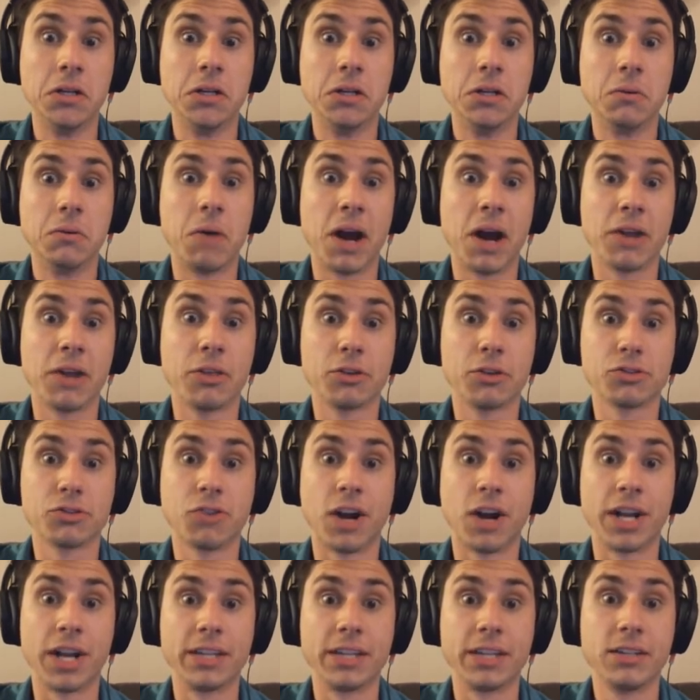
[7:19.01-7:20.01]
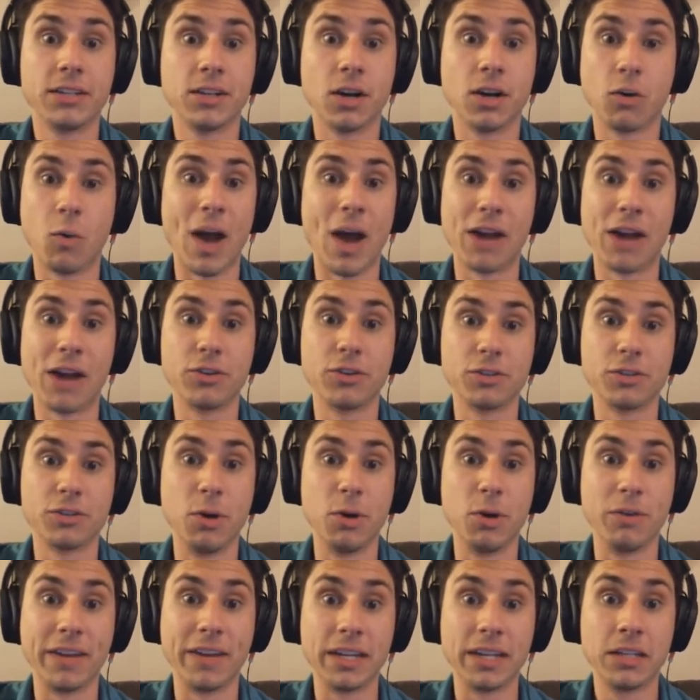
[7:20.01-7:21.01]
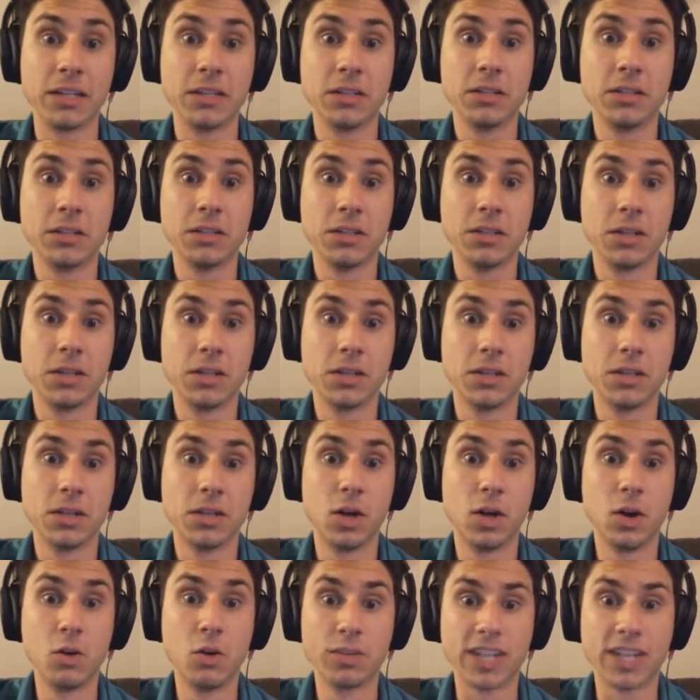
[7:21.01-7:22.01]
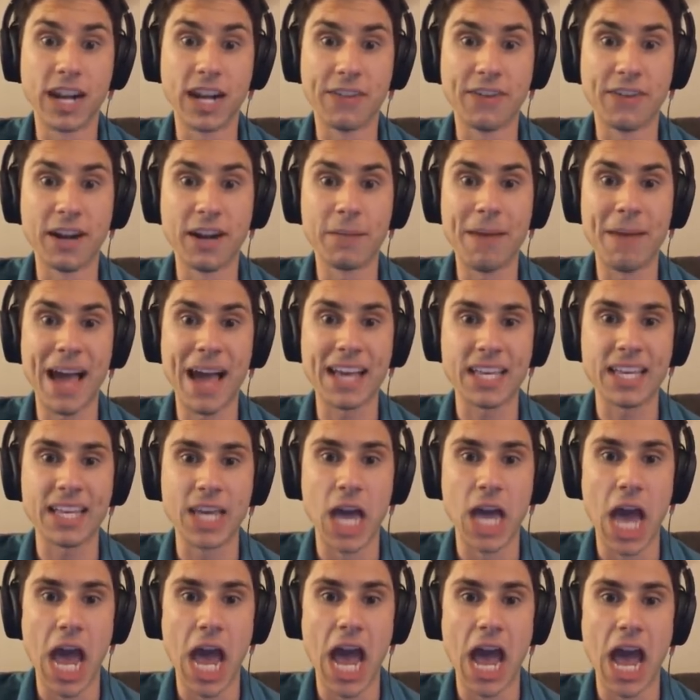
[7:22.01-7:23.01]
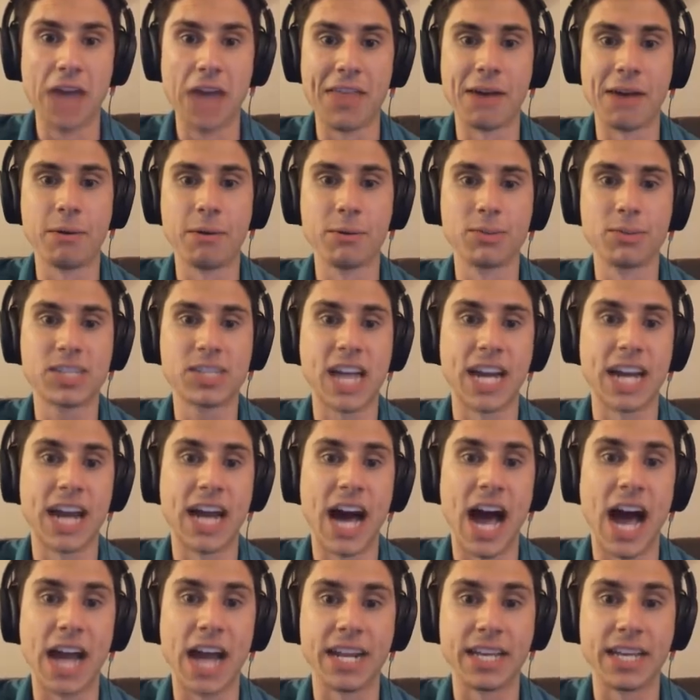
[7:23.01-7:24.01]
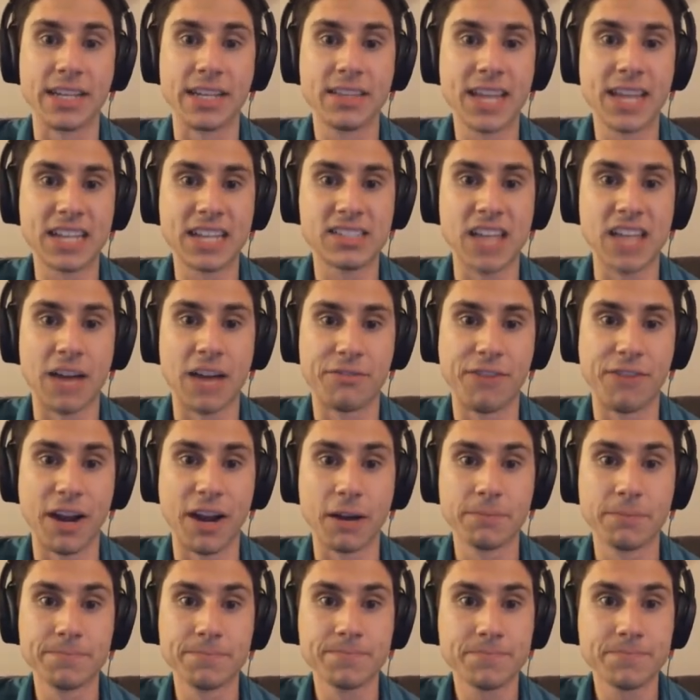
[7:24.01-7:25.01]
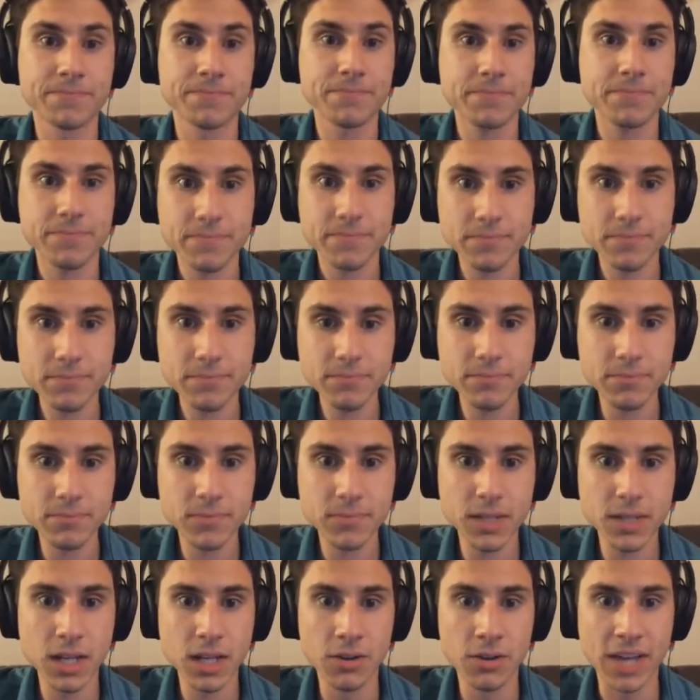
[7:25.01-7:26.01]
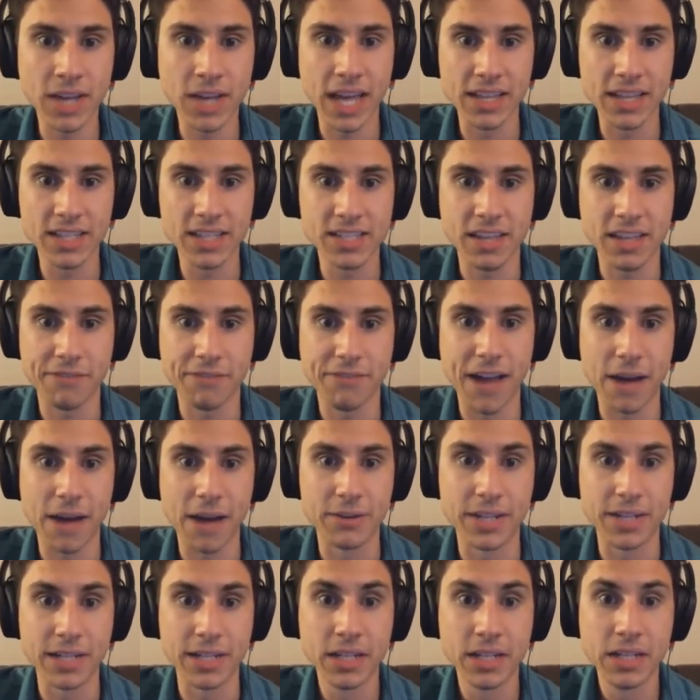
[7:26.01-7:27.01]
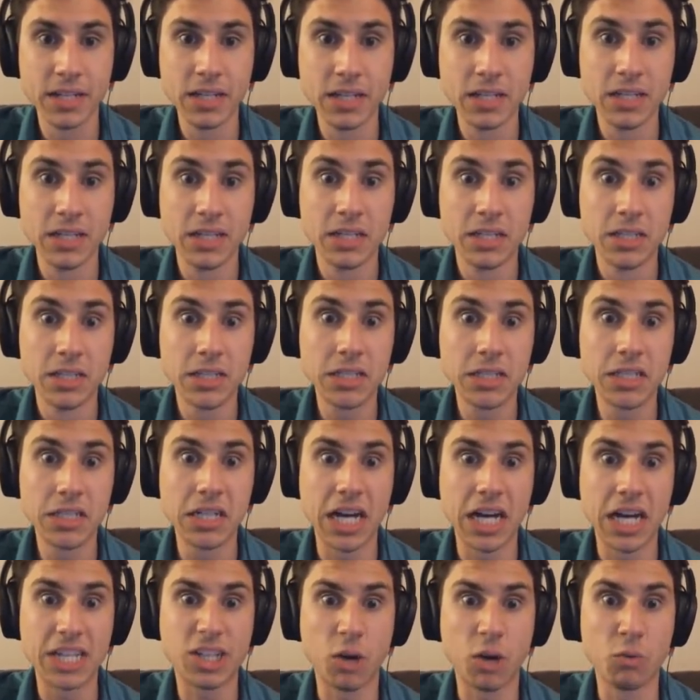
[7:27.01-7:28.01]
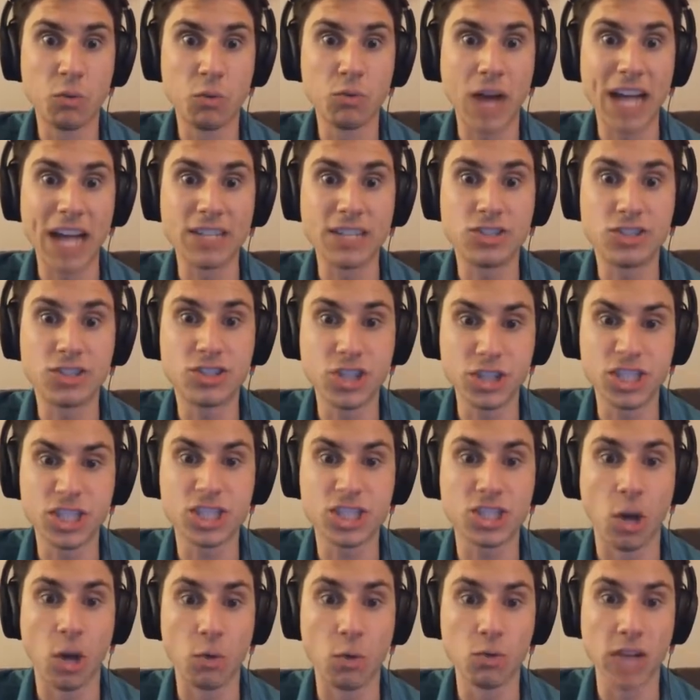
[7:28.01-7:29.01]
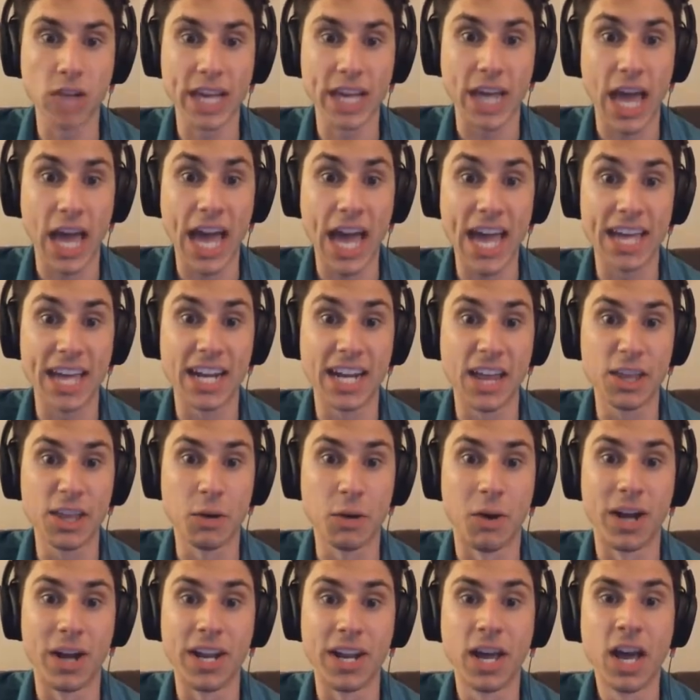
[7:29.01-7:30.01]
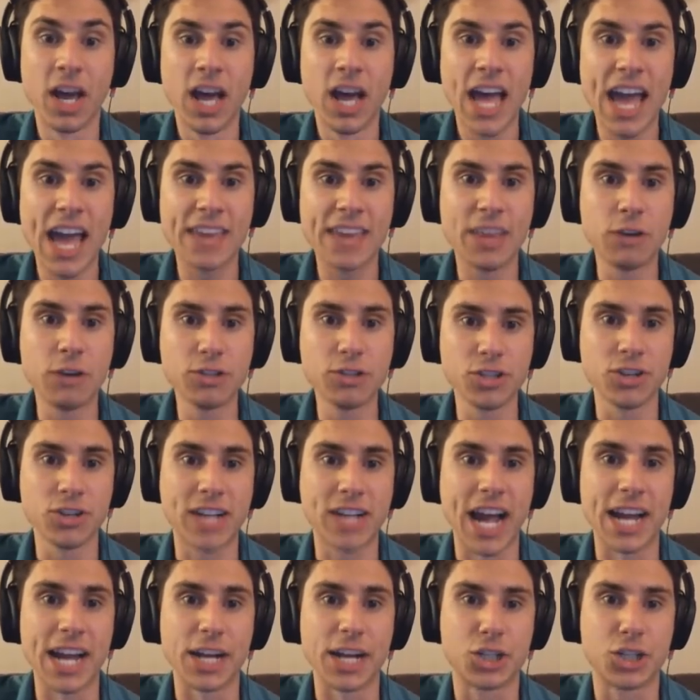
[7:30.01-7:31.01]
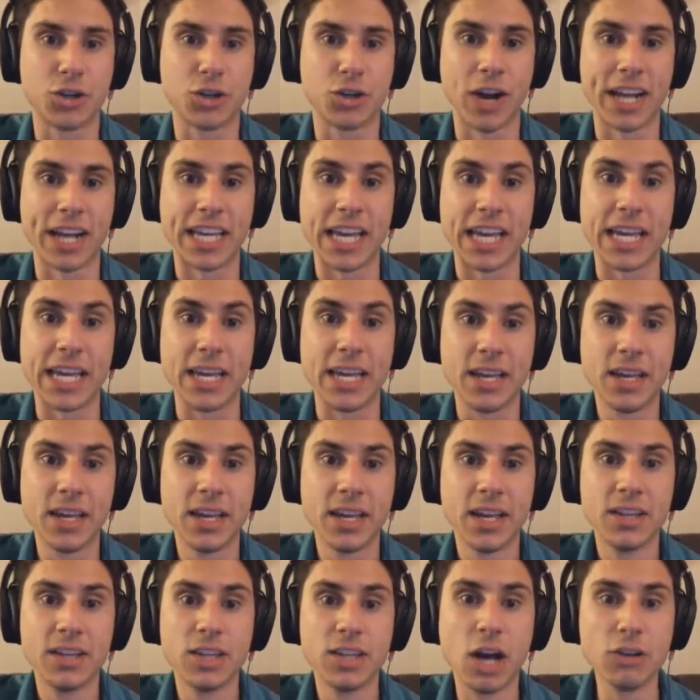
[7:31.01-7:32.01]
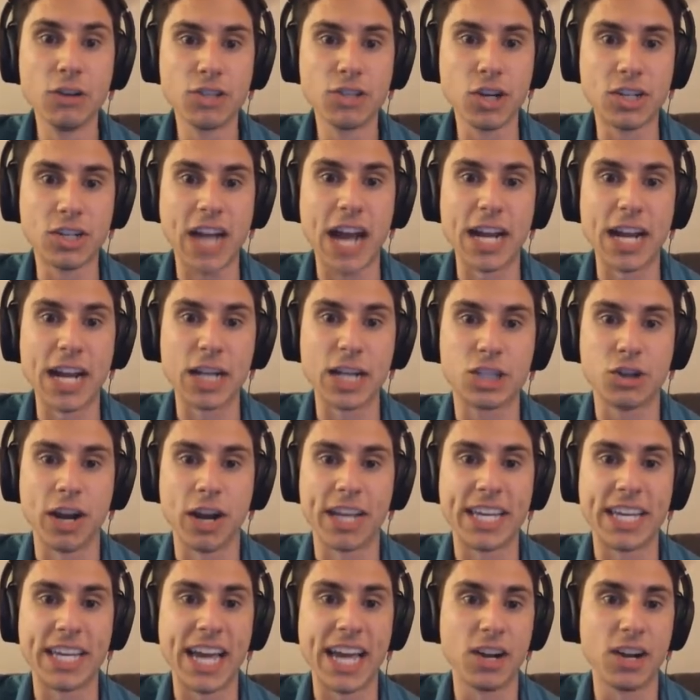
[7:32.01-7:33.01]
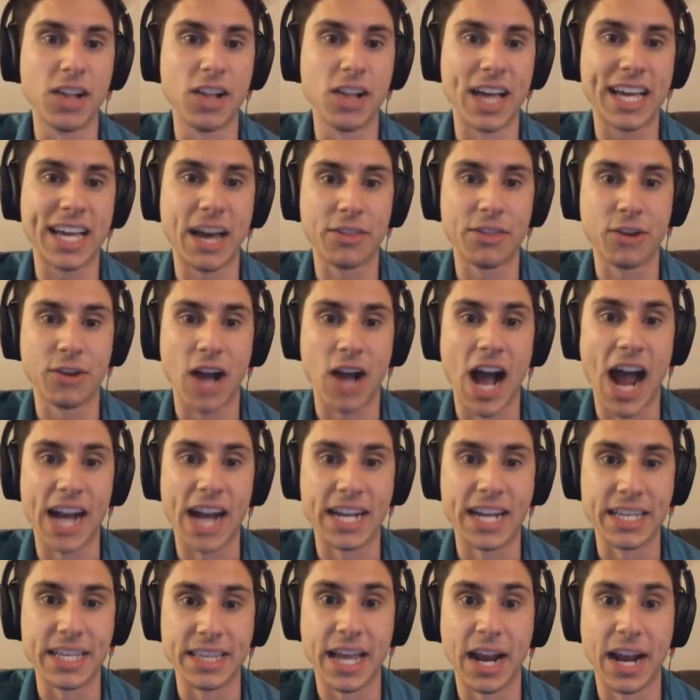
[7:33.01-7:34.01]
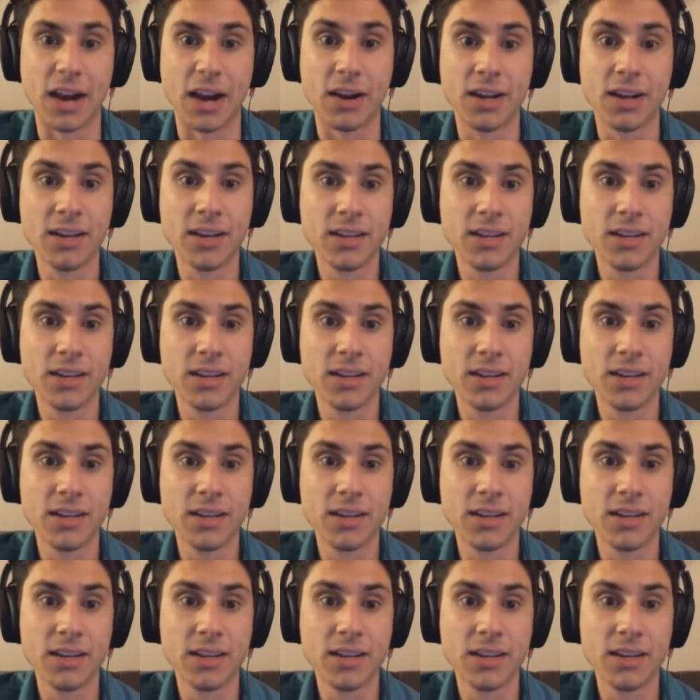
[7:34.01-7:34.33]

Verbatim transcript: Why are those running? Or why are those moving? Ooh, did I find a bag? Yeah, that one was kind of hiding. That's not fair. Okay, at least I found it. Oh, I don't, I just don't like, hey, another one. Hey, those are kind of tricky. Those are kind of tricky. I don't like how they're hiding there.